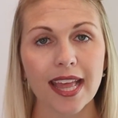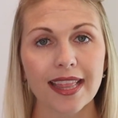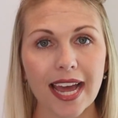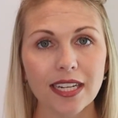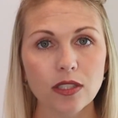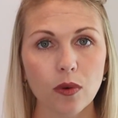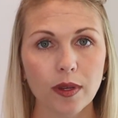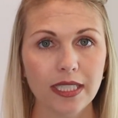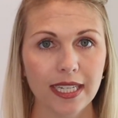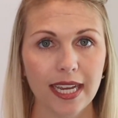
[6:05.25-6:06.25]
That is
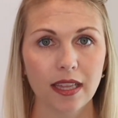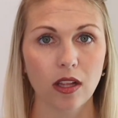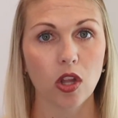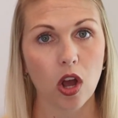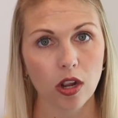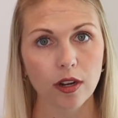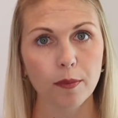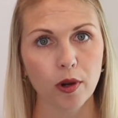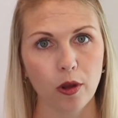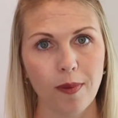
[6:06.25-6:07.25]
going to get the longer
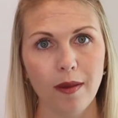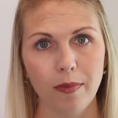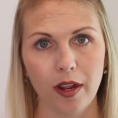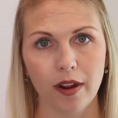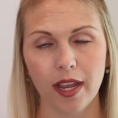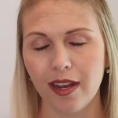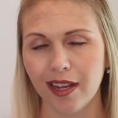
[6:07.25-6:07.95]
probate period.